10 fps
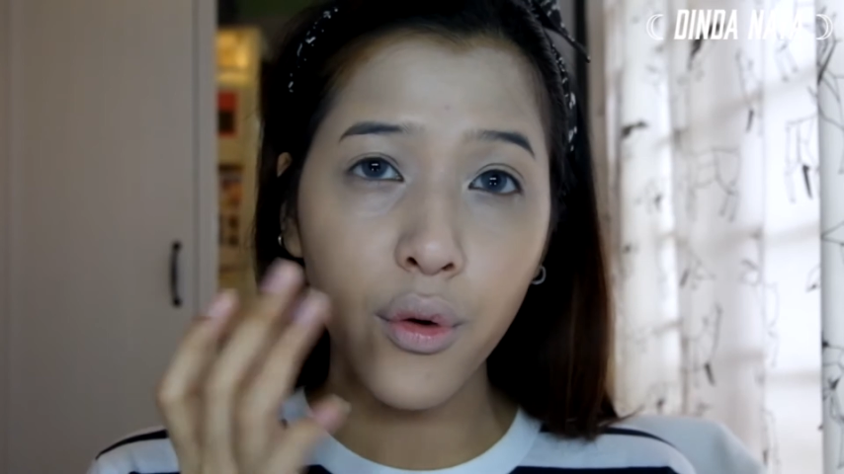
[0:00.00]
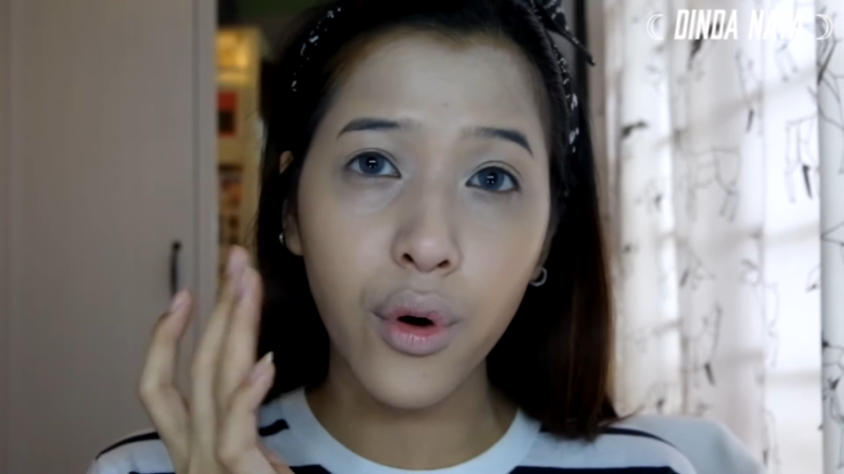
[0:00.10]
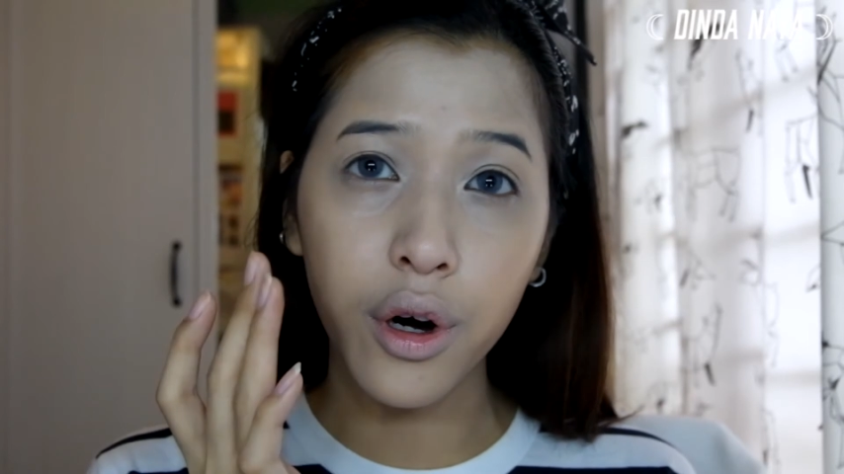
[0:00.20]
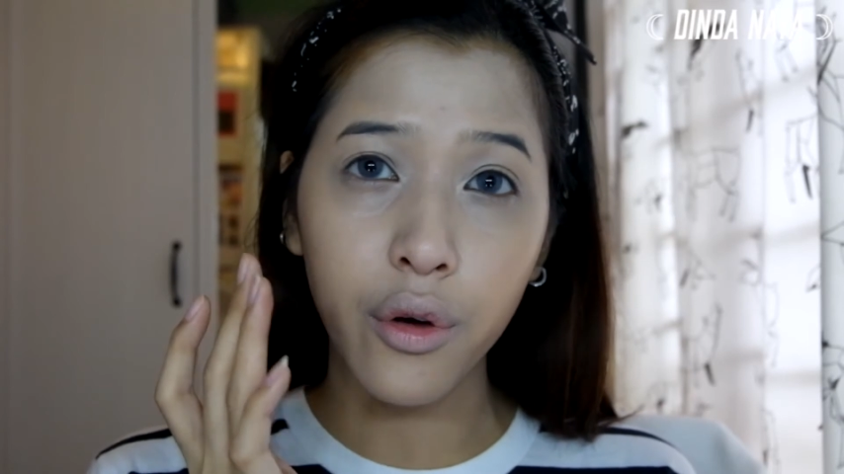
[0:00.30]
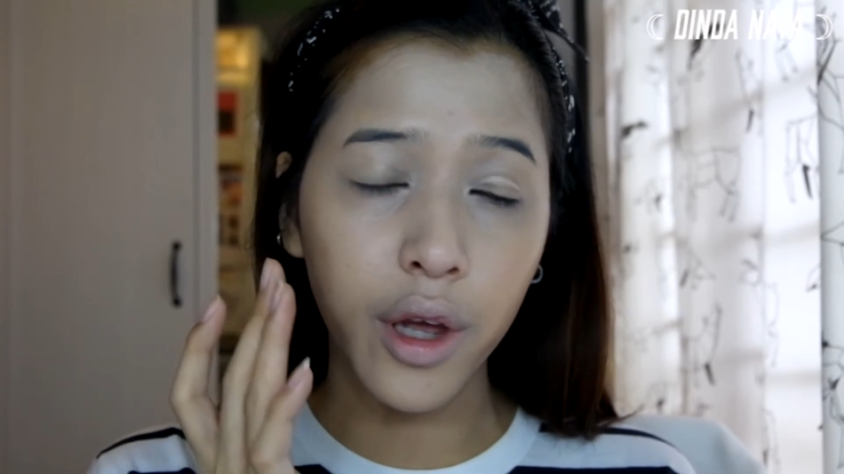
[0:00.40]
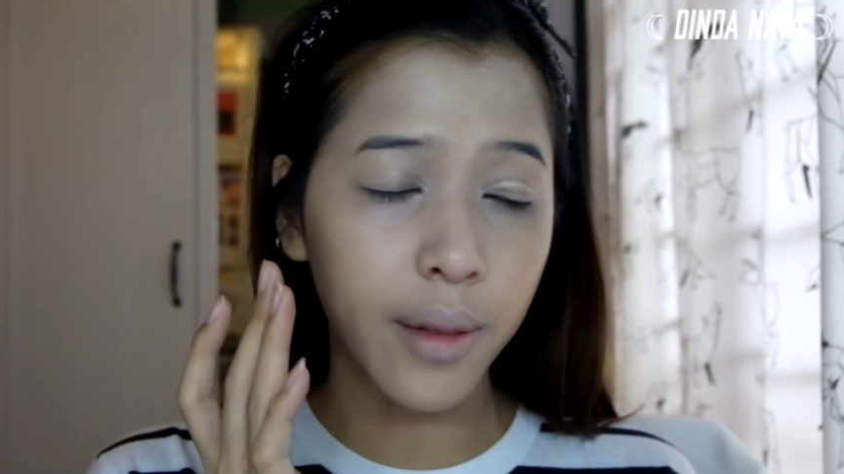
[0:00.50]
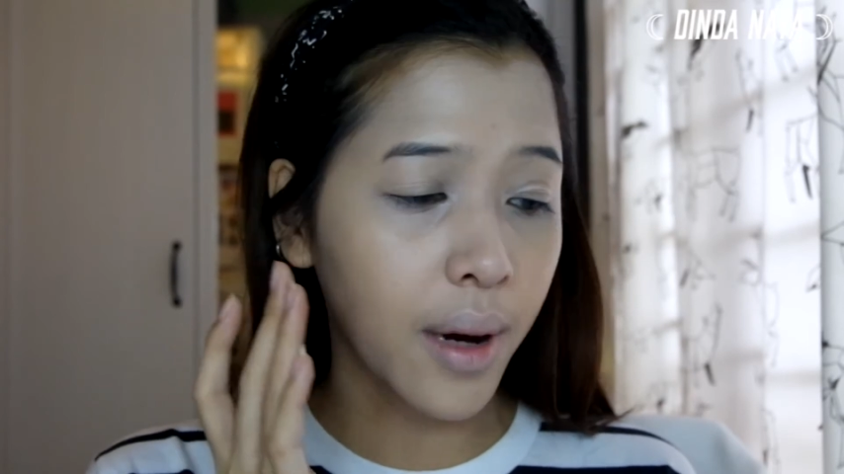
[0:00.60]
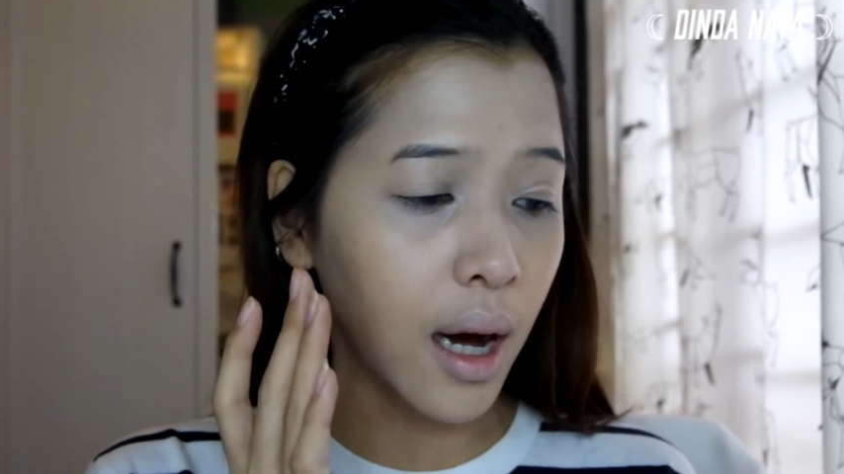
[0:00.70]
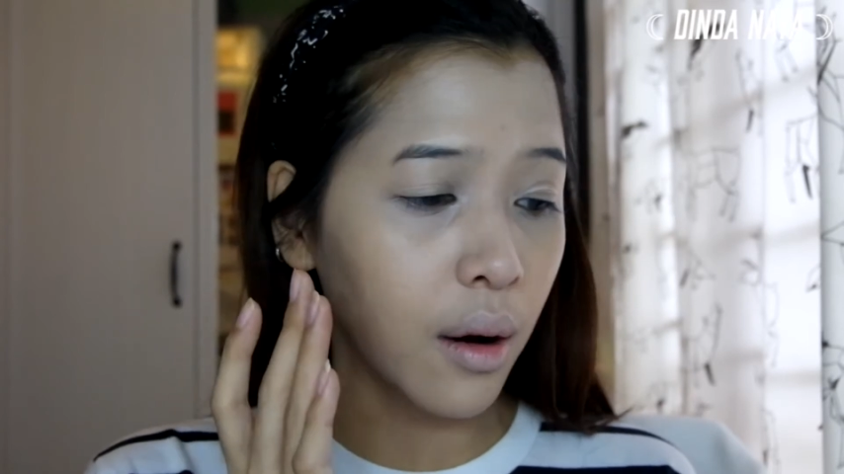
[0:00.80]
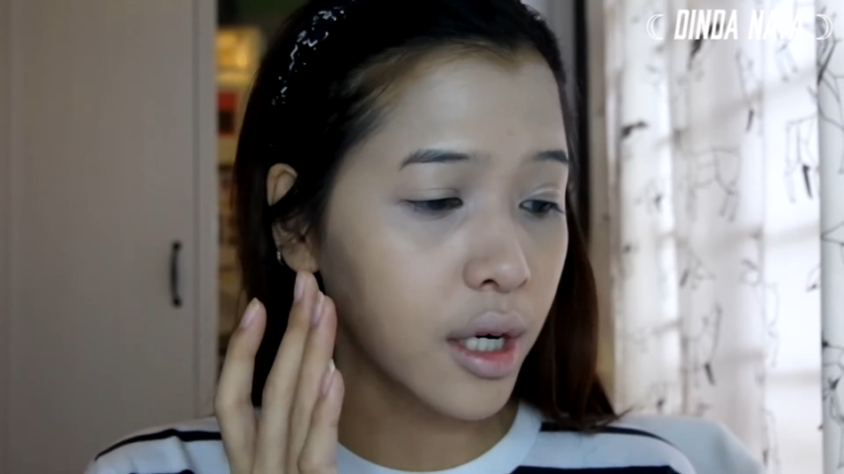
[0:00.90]
work with
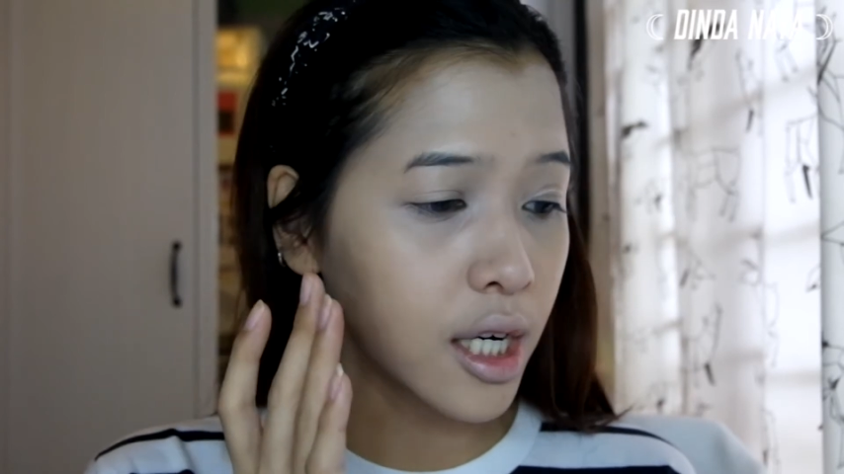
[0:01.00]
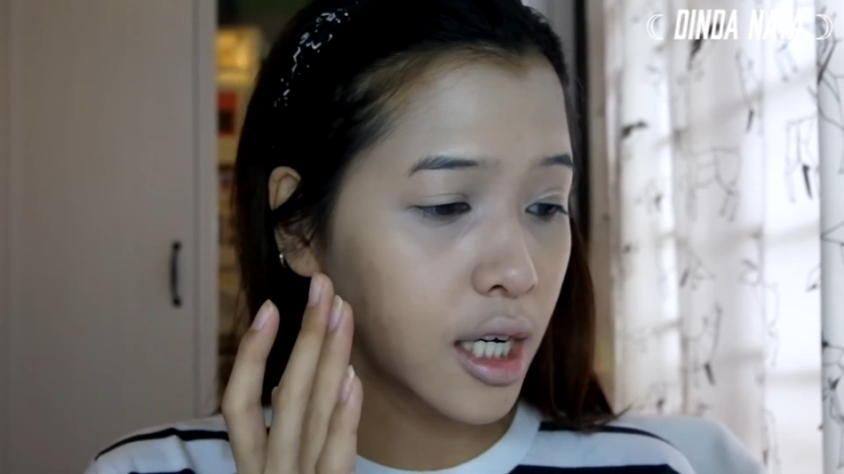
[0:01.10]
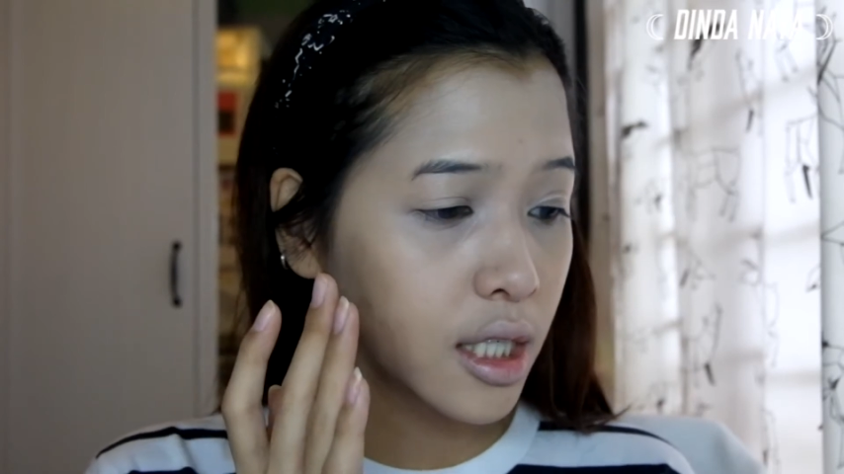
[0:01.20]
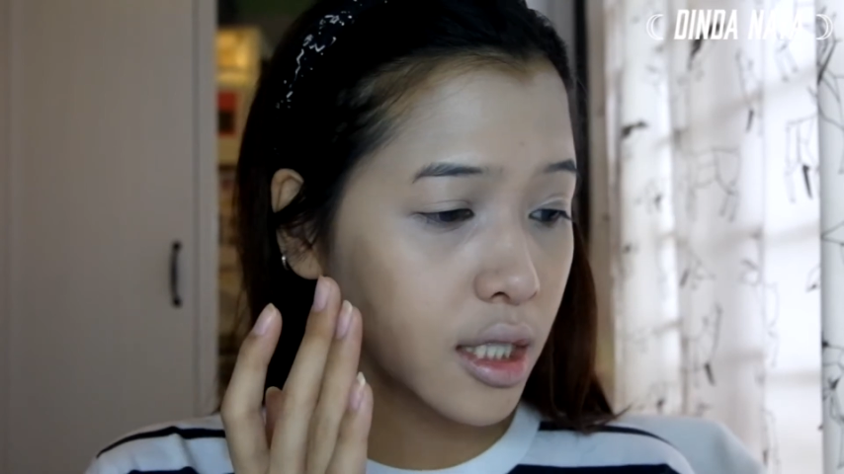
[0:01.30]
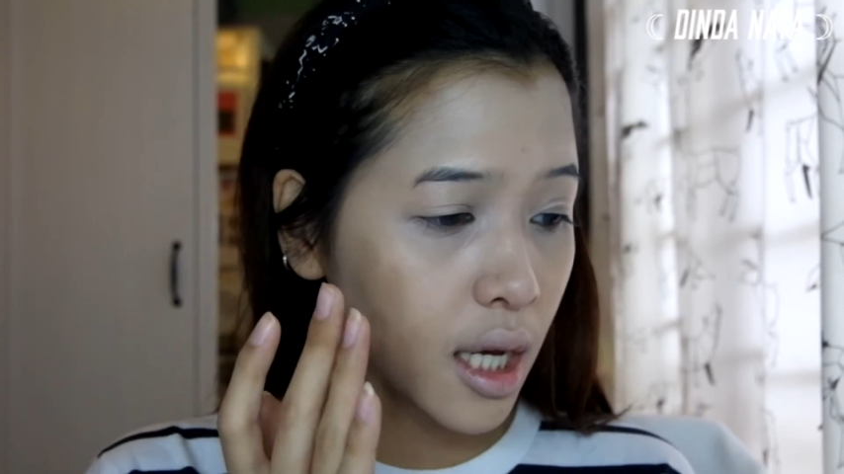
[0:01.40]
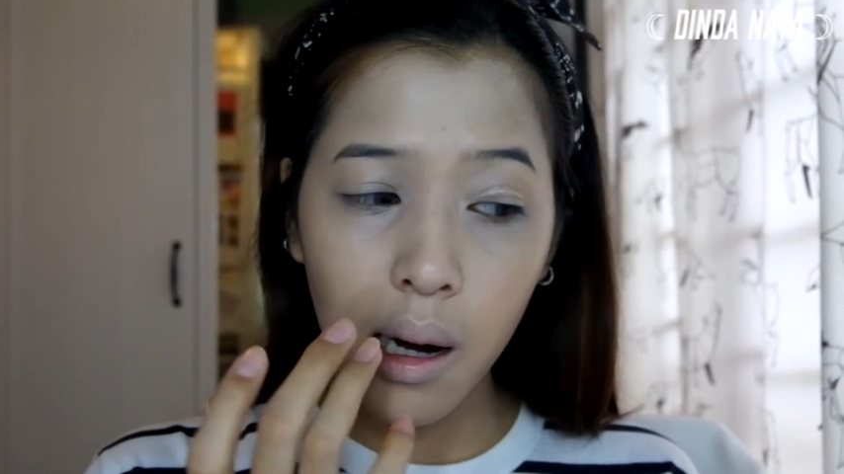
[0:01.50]
powders.